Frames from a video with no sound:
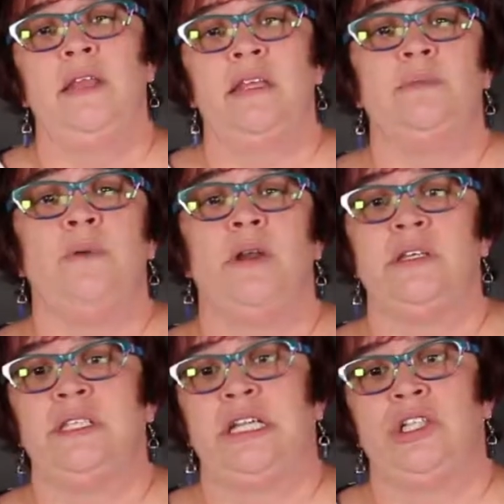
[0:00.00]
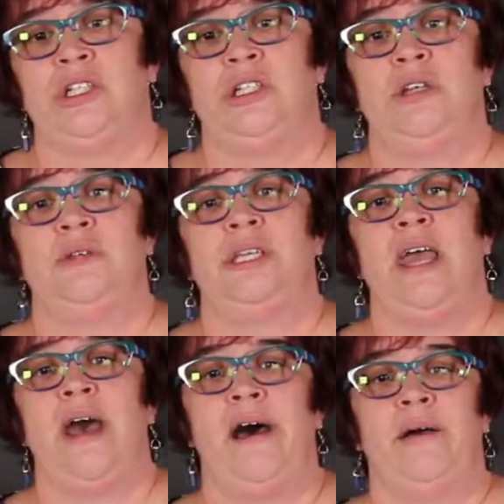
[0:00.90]
The next part of Section 2 is
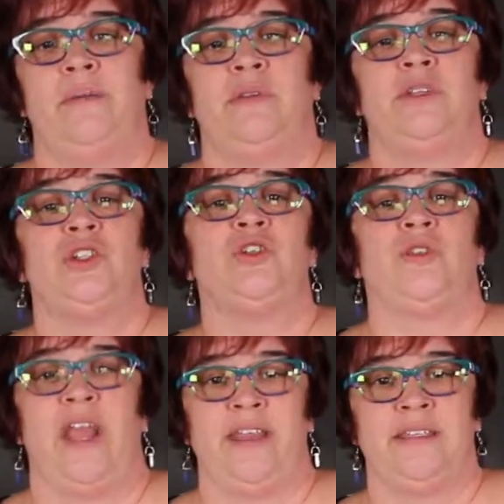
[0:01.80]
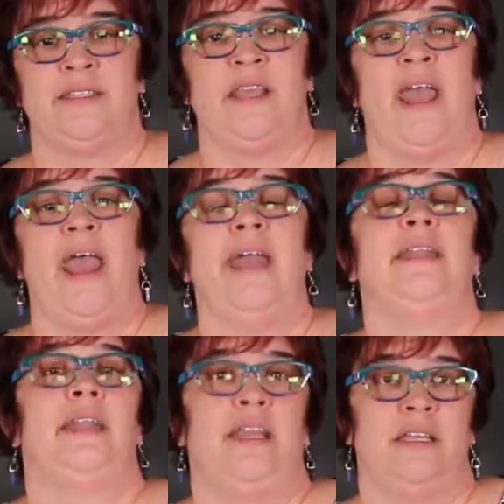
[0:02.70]
the strengths
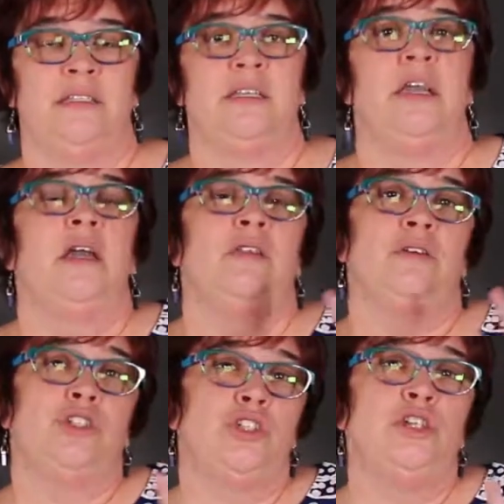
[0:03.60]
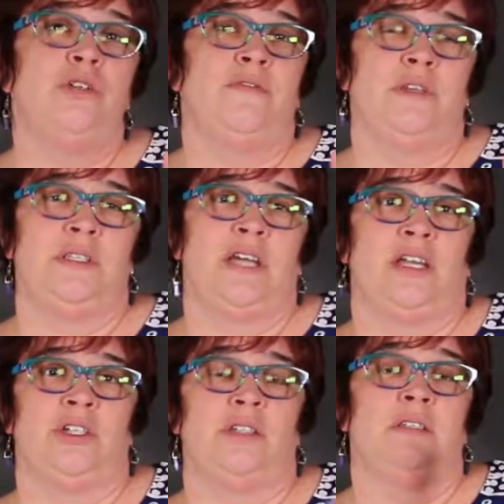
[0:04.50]
and needs. There's 2 different
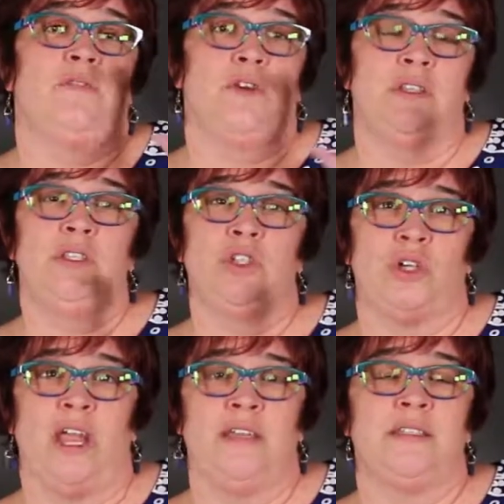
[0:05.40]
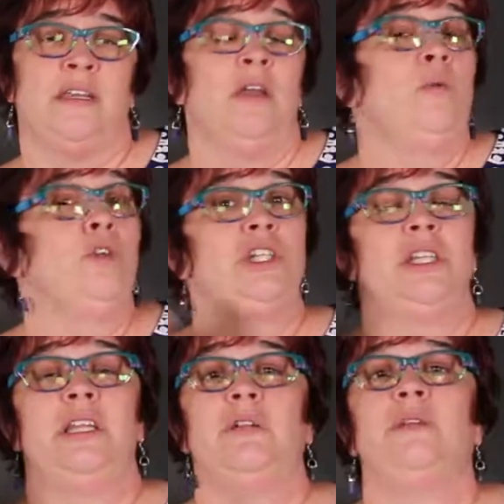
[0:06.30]
sections. First, the strengths, which
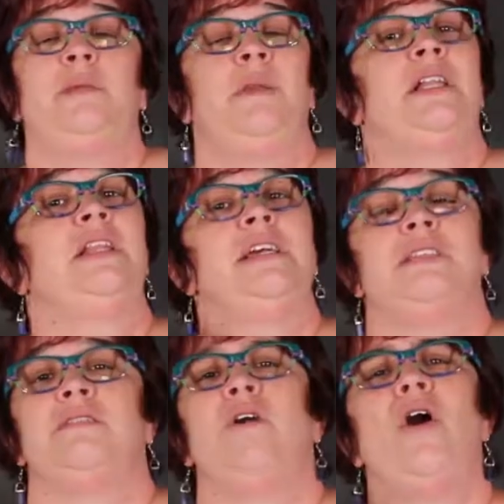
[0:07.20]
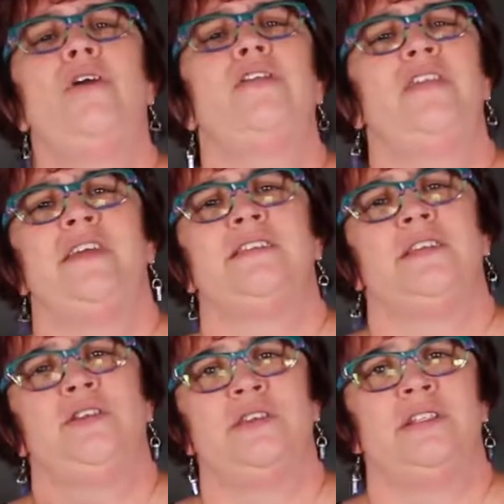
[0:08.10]
can literally be a list of all the things
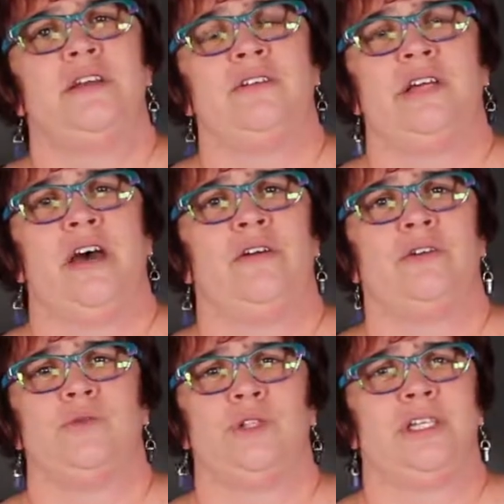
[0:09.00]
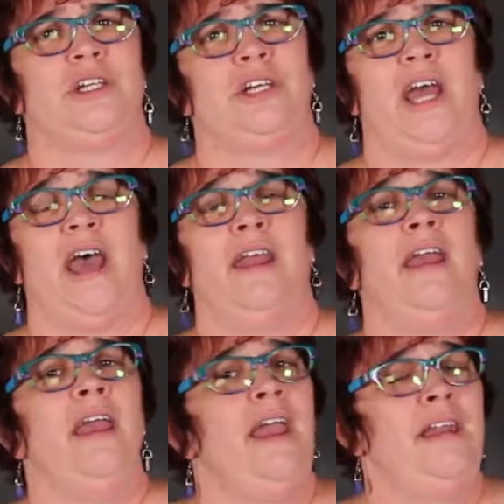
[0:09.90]
that your son or daughter is really good at.
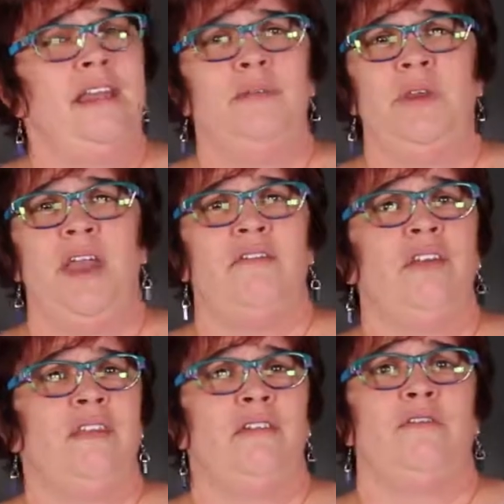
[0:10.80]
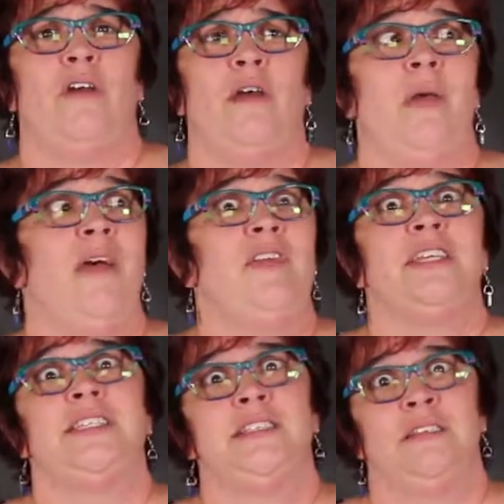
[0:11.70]
And it can be everything from having
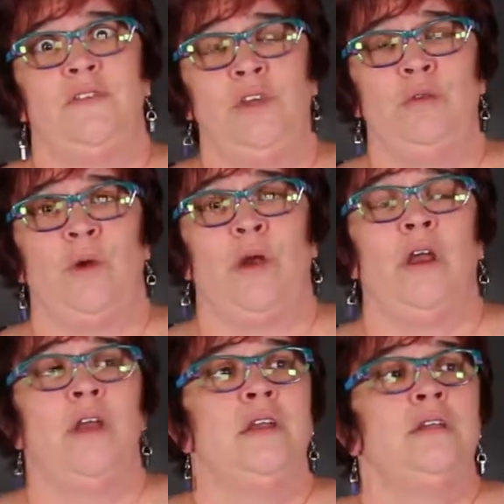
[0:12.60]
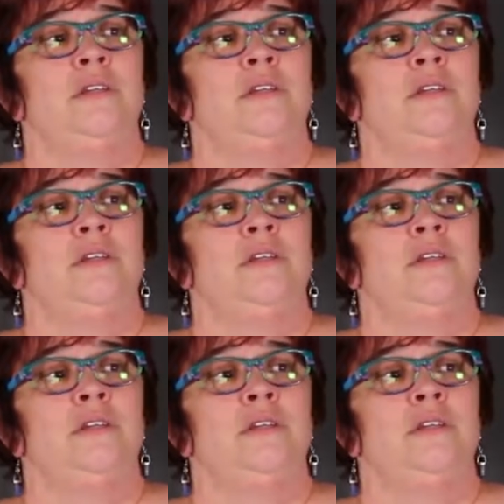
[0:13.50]
a sense of humor